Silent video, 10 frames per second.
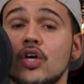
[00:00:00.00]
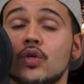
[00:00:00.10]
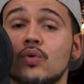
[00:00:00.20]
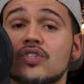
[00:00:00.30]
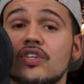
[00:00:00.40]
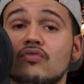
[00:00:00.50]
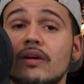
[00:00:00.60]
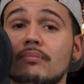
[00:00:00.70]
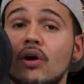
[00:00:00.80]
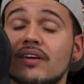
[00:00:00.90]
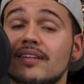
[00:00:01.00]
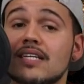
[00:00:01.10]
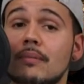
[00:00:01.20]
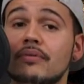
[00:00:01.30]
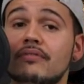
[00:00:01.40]
You will see a red bar on the
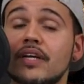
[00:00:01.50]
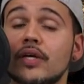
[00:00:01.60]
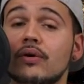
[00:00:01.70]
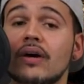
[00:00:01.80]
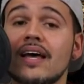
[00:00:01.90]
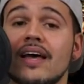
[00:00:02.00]
top of the video,